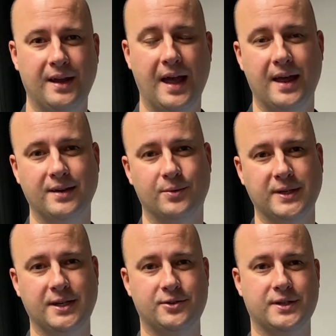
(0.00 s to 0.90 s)
And
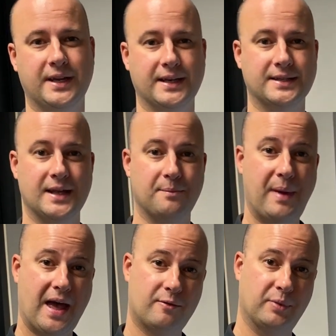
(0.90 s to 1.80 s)
what's interesting is that
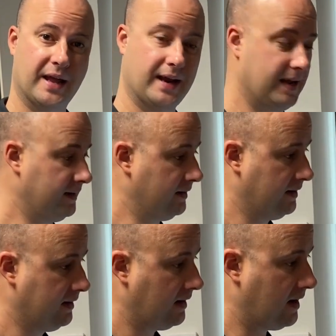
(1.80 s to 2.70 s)
path planning
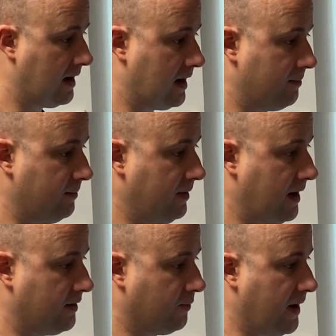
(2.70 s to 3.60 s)
um,
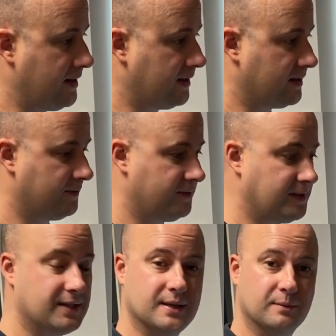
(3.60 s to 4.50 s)
and the way that the
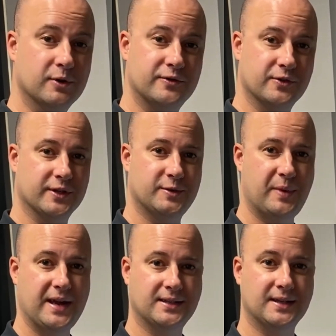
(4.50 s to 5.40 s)
system moves through the
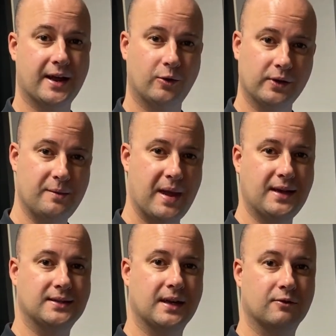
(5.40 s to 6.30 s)
space not only
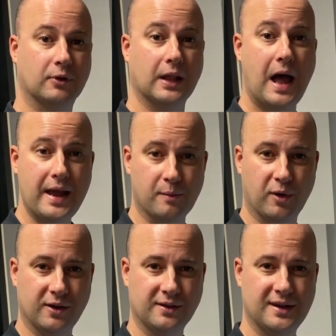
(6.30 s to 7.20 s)
makes it
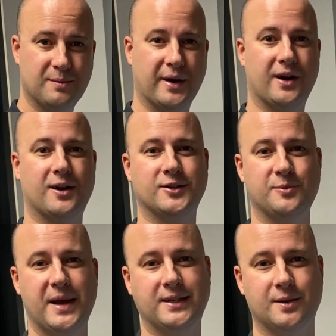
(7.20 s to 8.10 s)
reliable, but it
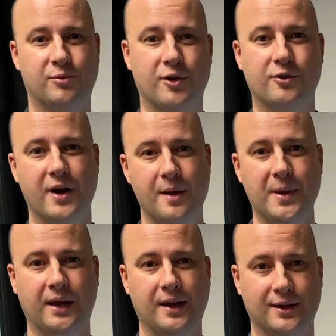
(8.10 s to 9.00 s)
also makes the
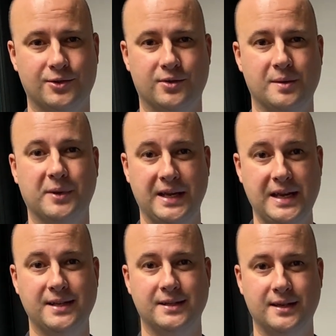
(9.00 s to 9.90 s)
programming extremely
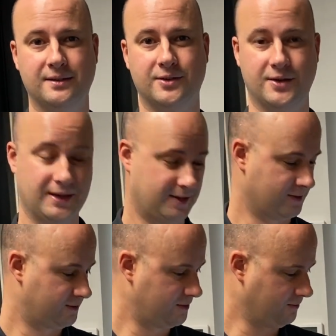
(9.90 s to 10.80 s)
easy. So you get
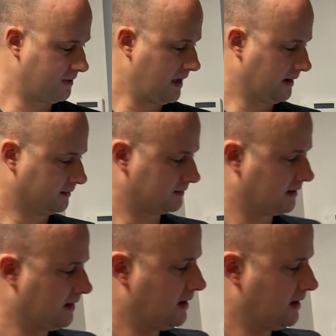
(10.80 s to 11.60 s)
those two things.